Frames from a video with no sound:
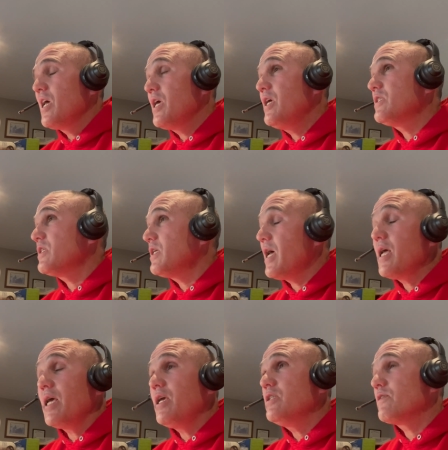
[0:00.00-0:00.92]
he's an,
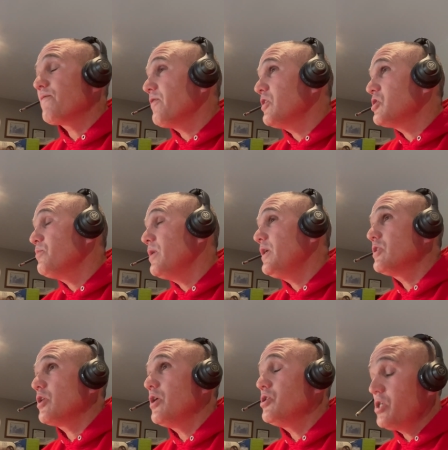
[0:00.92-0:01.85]
he's a freshman,
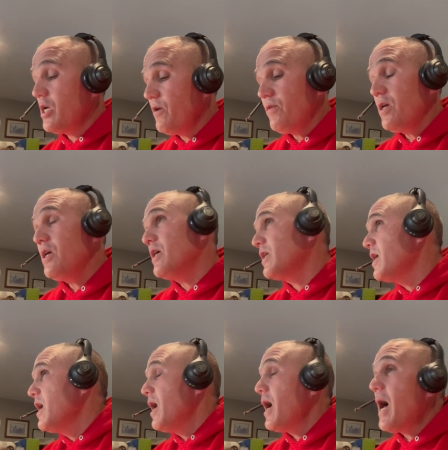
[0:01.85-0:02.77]
he's on JV, and
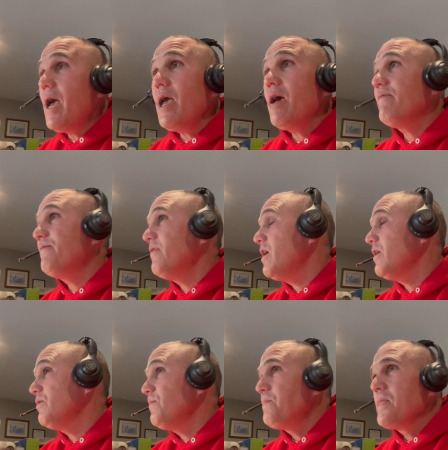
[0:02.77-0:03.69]
I have
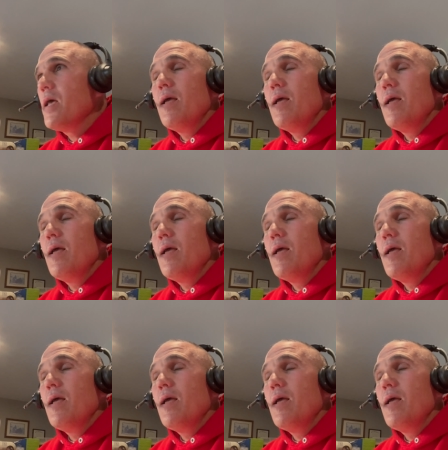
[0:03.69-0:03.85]
fun,